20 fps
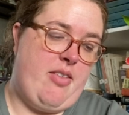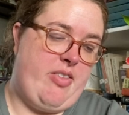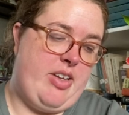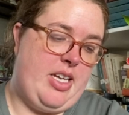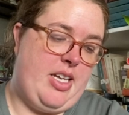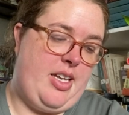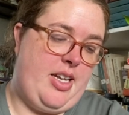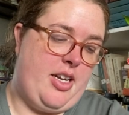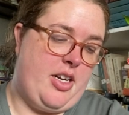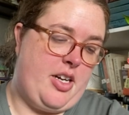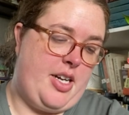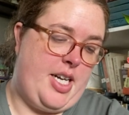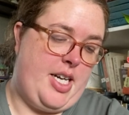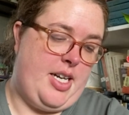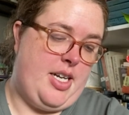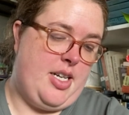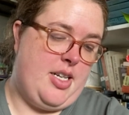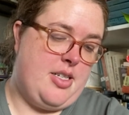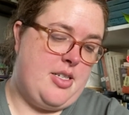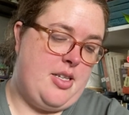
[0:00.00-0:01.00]
a year in
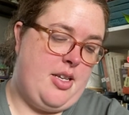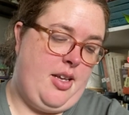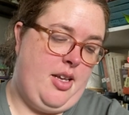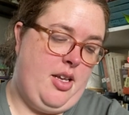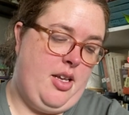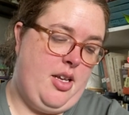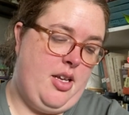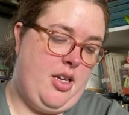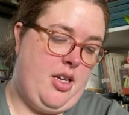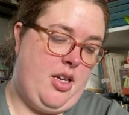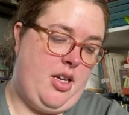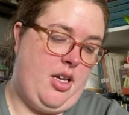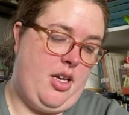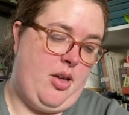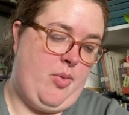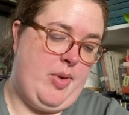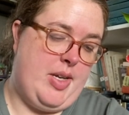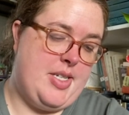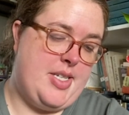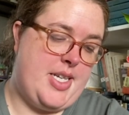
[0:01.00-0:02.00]
it,
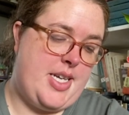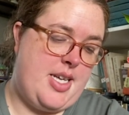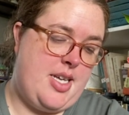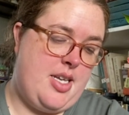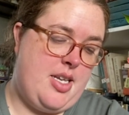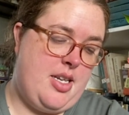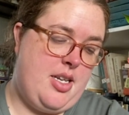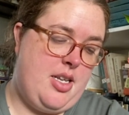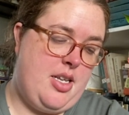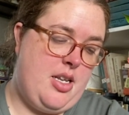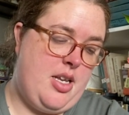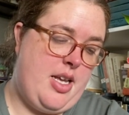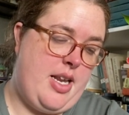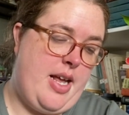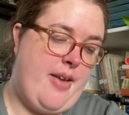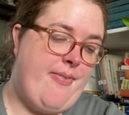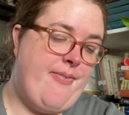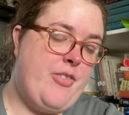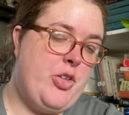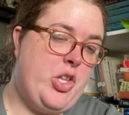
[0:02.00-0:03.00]
a date in it, and I
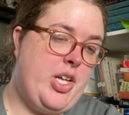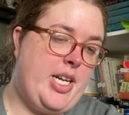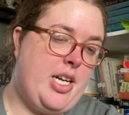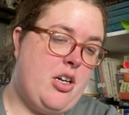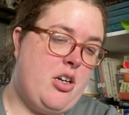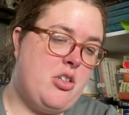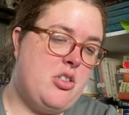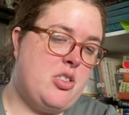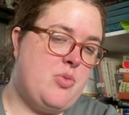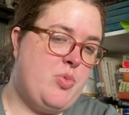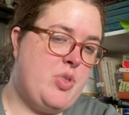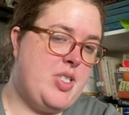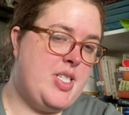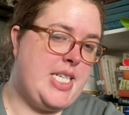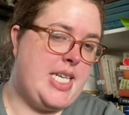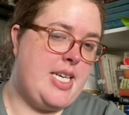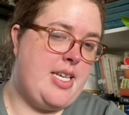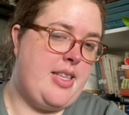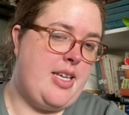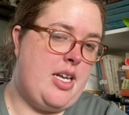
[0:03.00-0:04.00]
feel like I heard someone
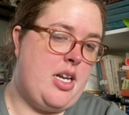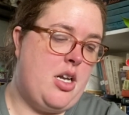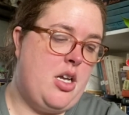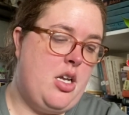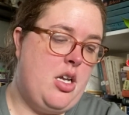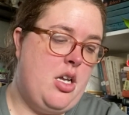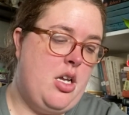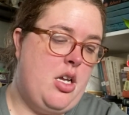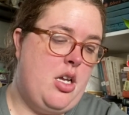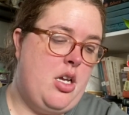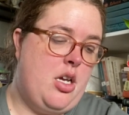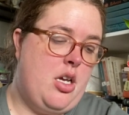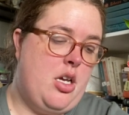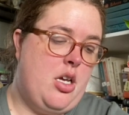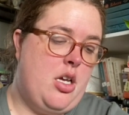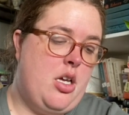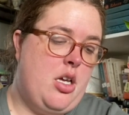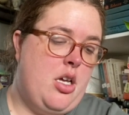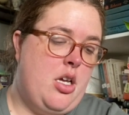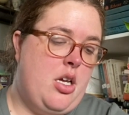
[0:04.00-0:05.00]
say that
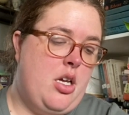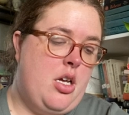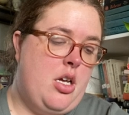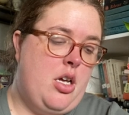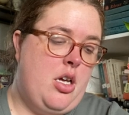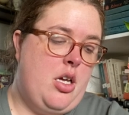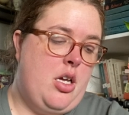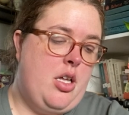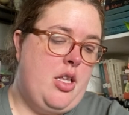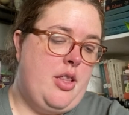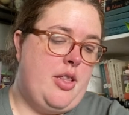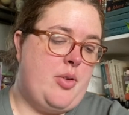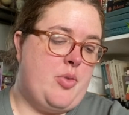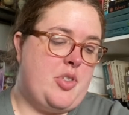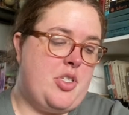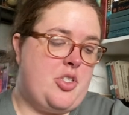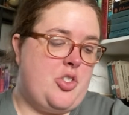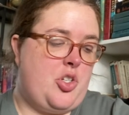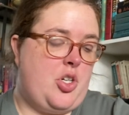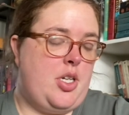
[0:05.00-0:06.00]
there was
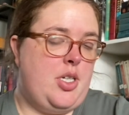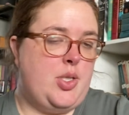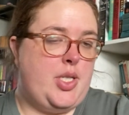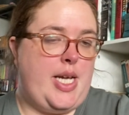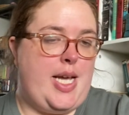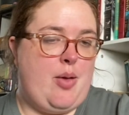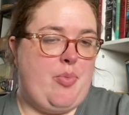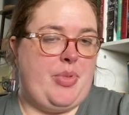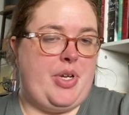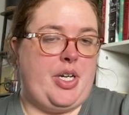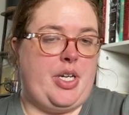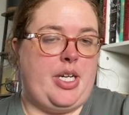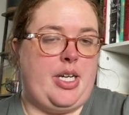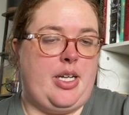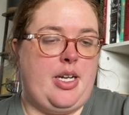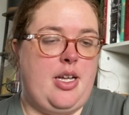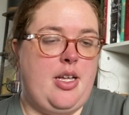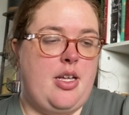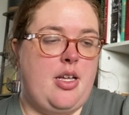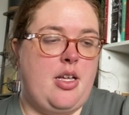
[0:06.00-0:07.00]
a certain time
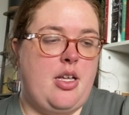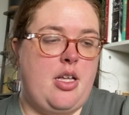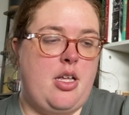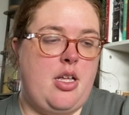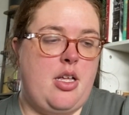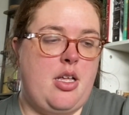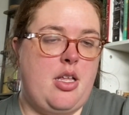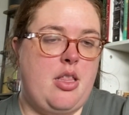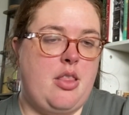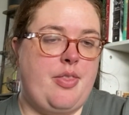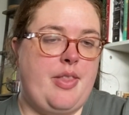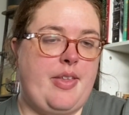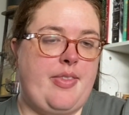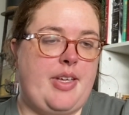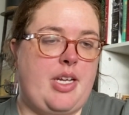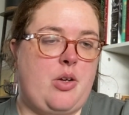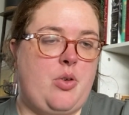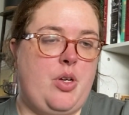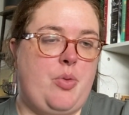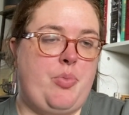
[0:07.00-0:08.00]
period that they
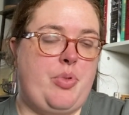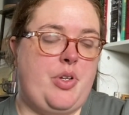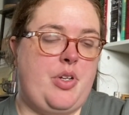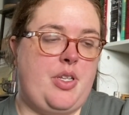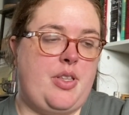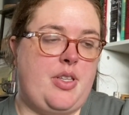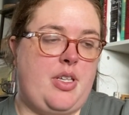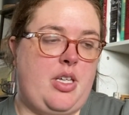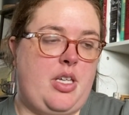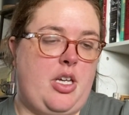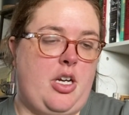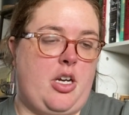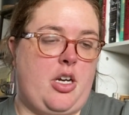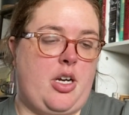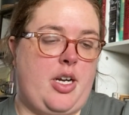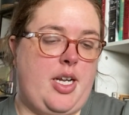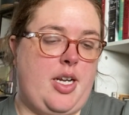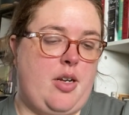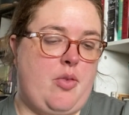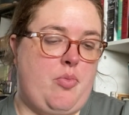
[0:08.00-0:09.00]
quit putting the year
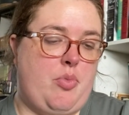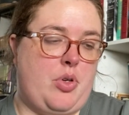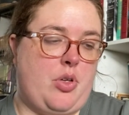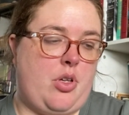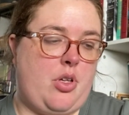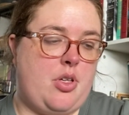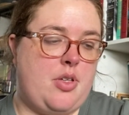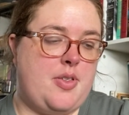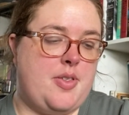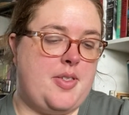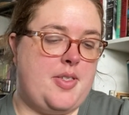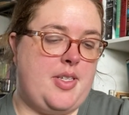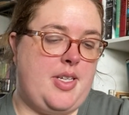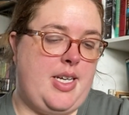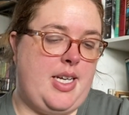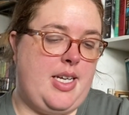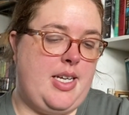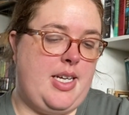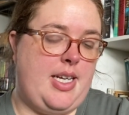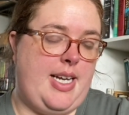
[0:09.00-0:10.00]
in books.
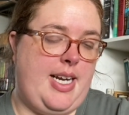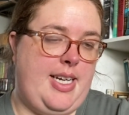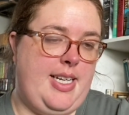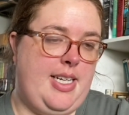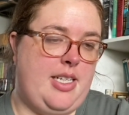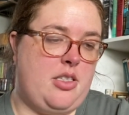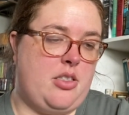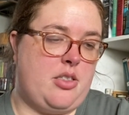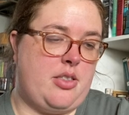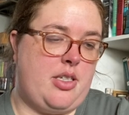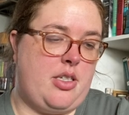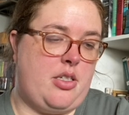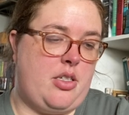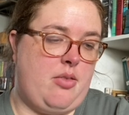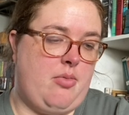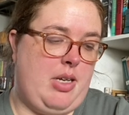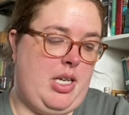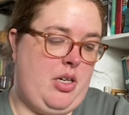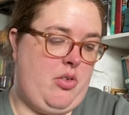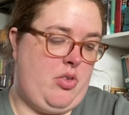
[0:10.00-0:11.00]
I need to look that up.
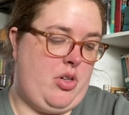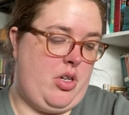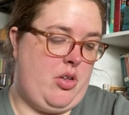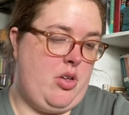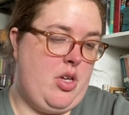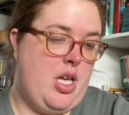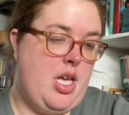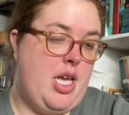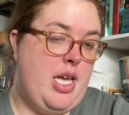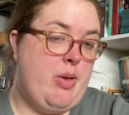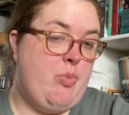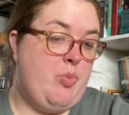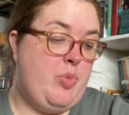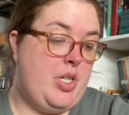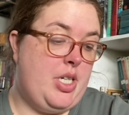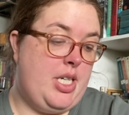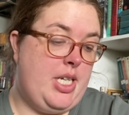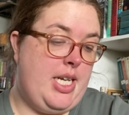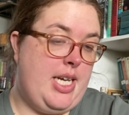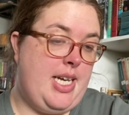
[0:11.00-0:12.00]
I don't know,
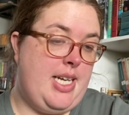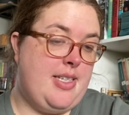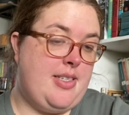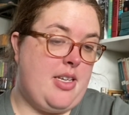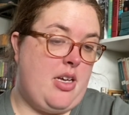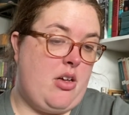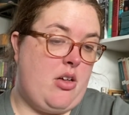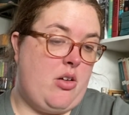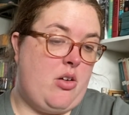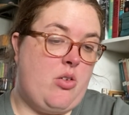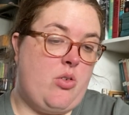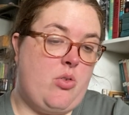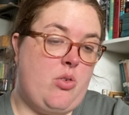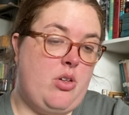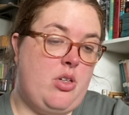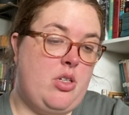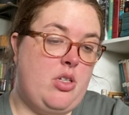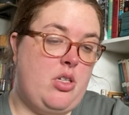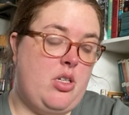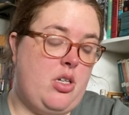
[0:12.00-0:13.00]
but it has all
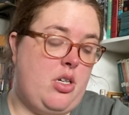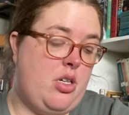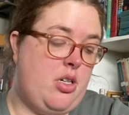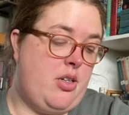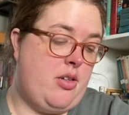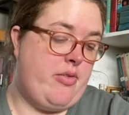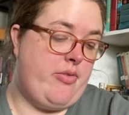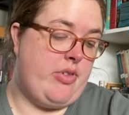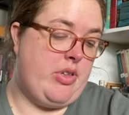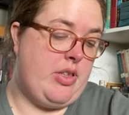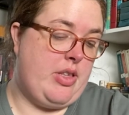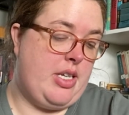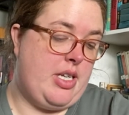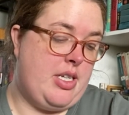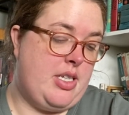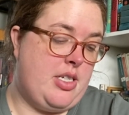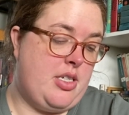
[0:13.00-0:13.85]
of the